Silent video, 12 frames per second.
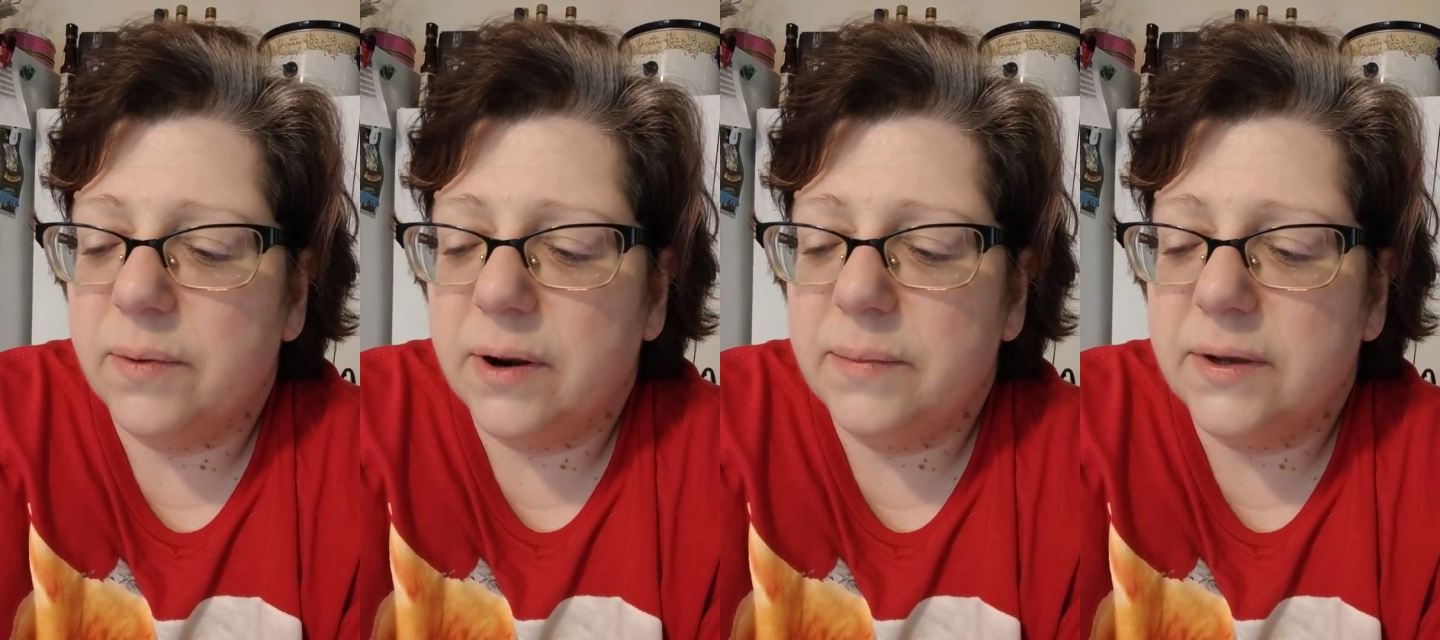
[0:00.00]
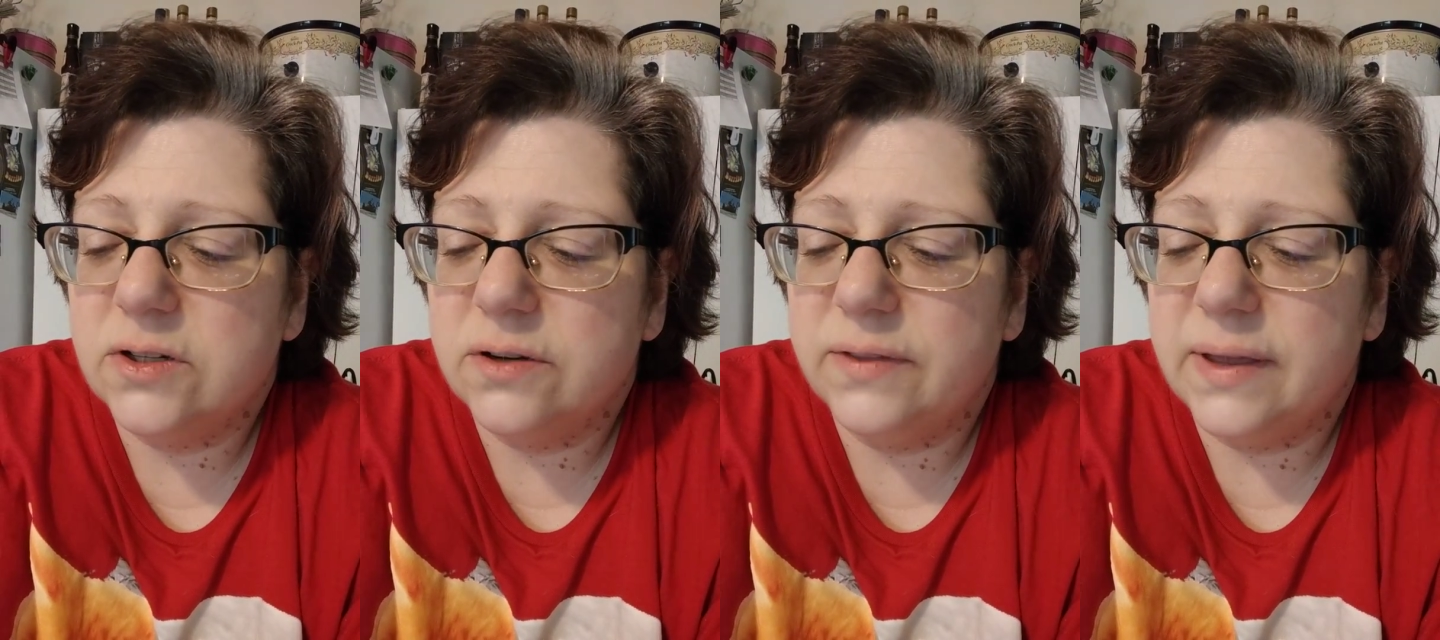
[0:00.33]
but I'm
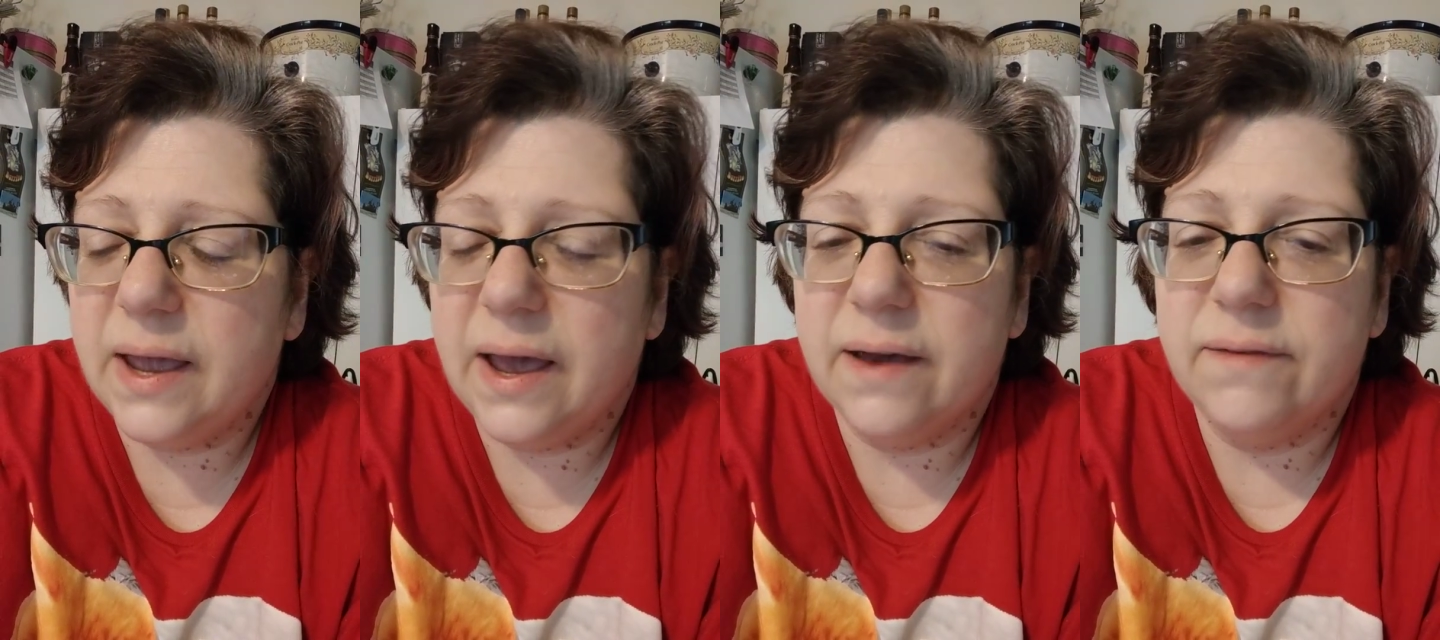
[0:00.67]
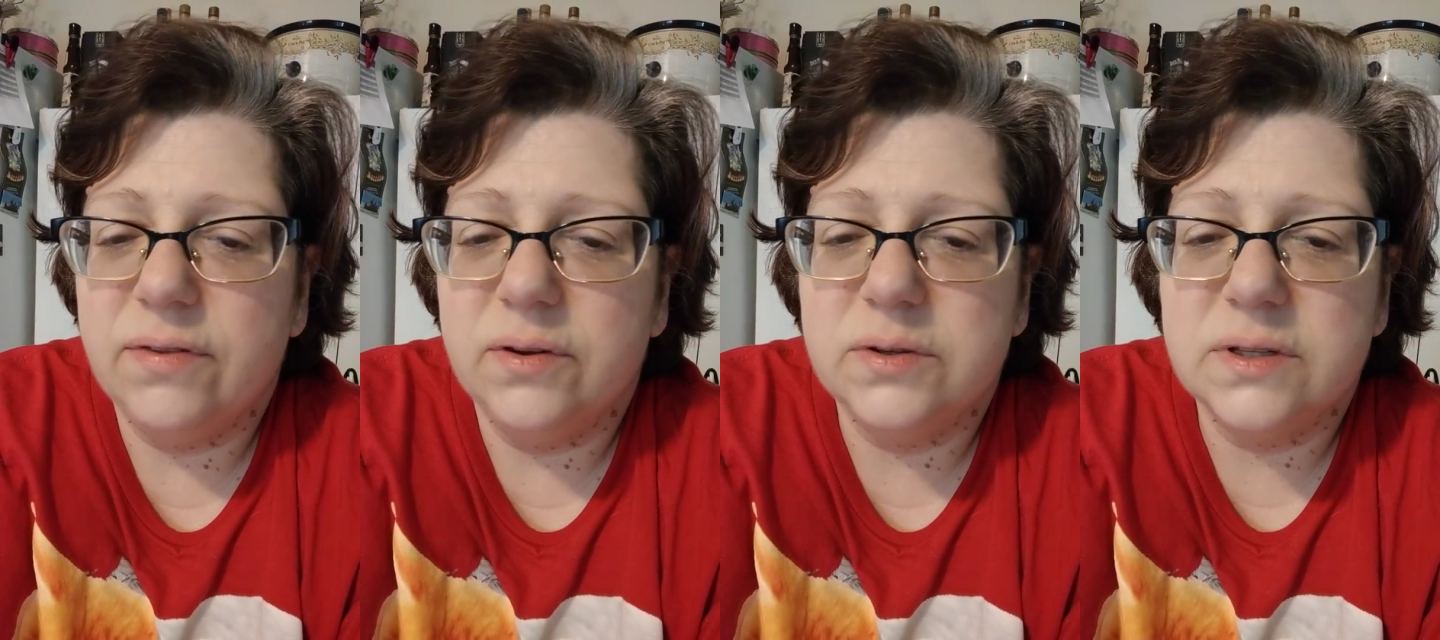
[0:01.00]
not sure if they
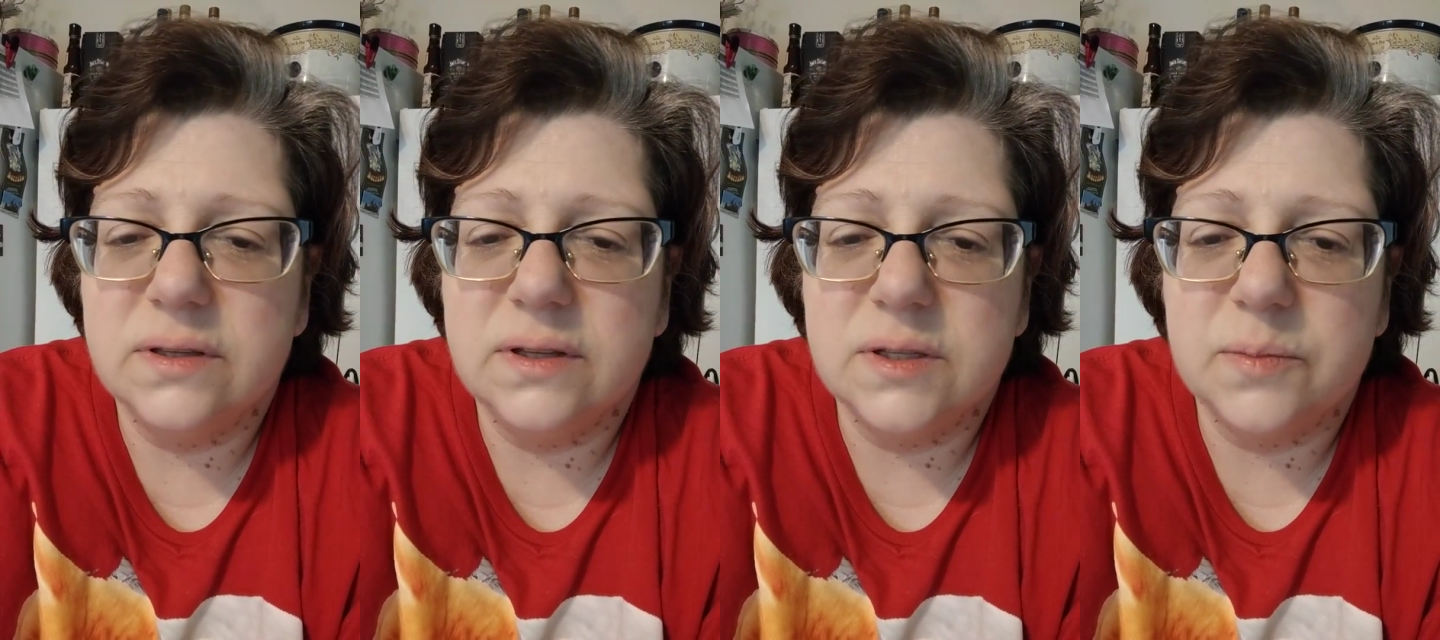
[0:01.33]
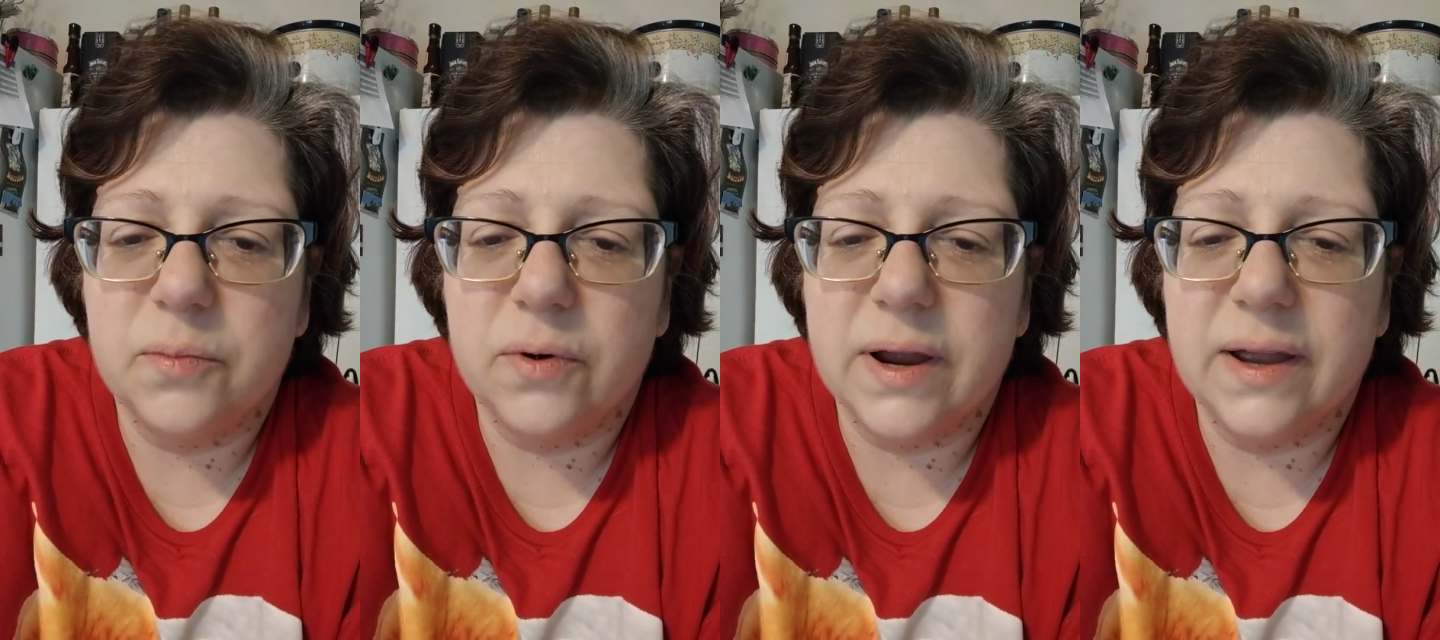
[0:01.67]
have those in this
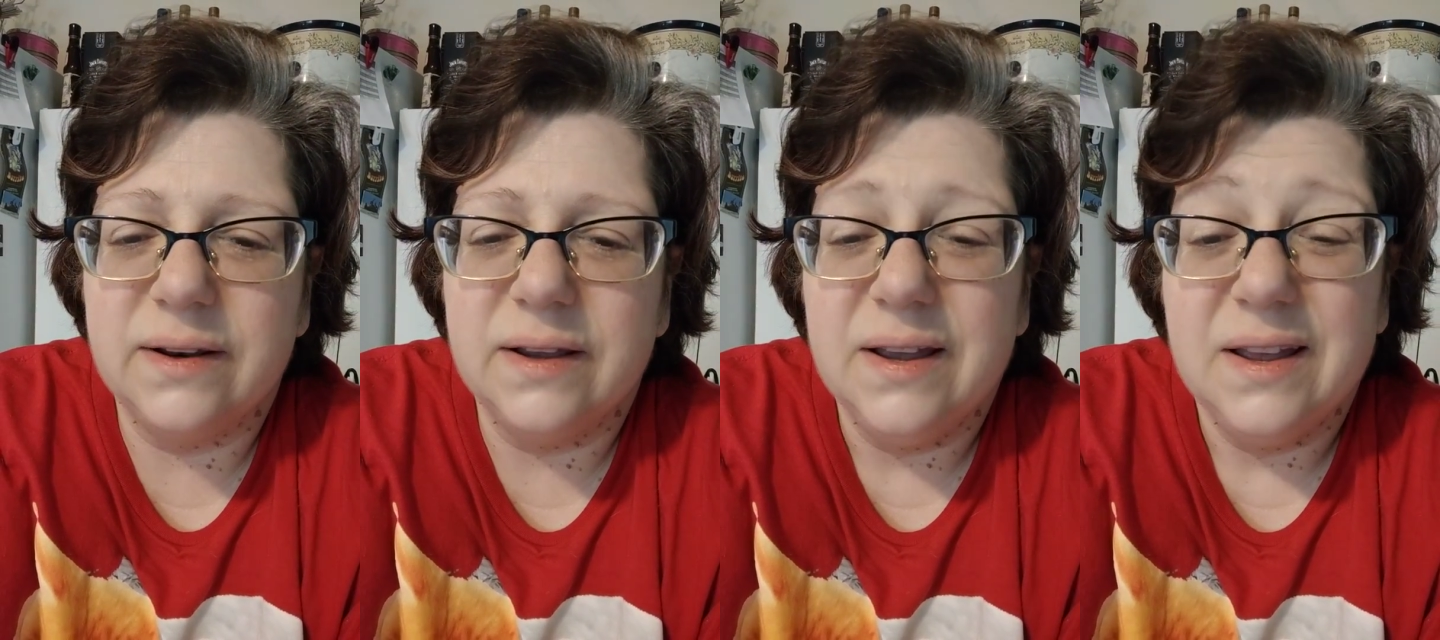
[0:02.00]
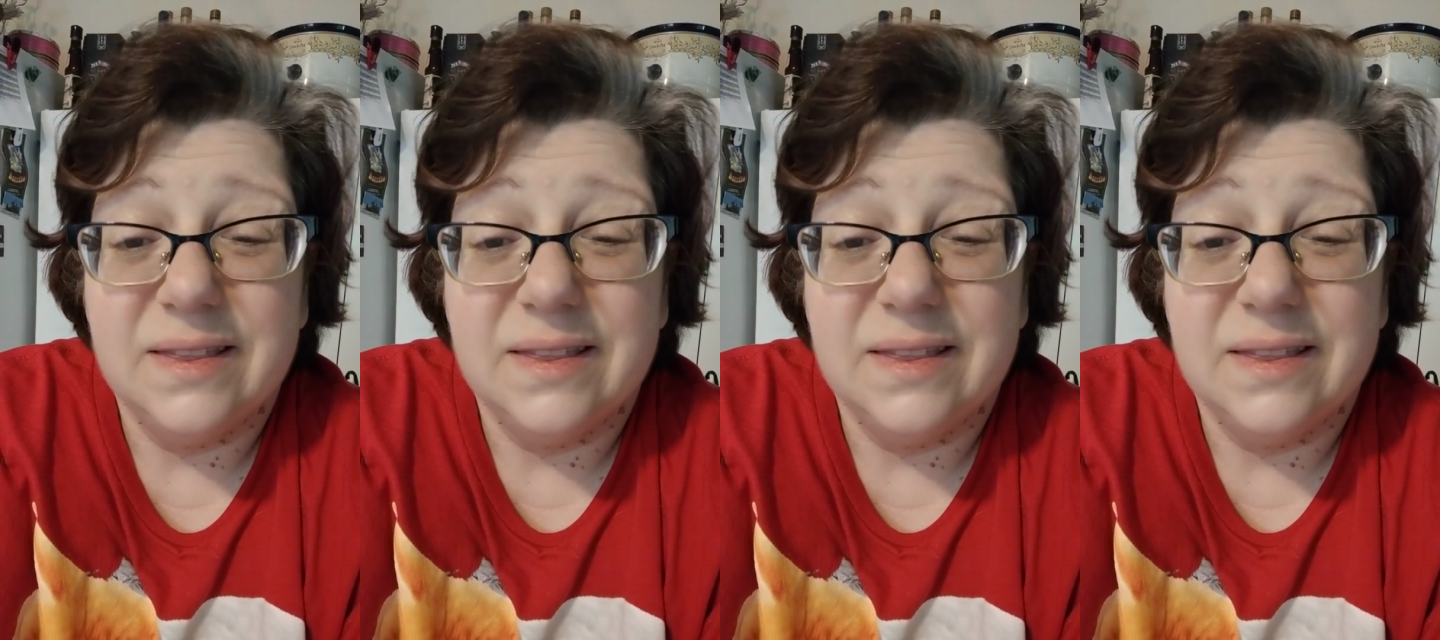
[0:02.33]
brand.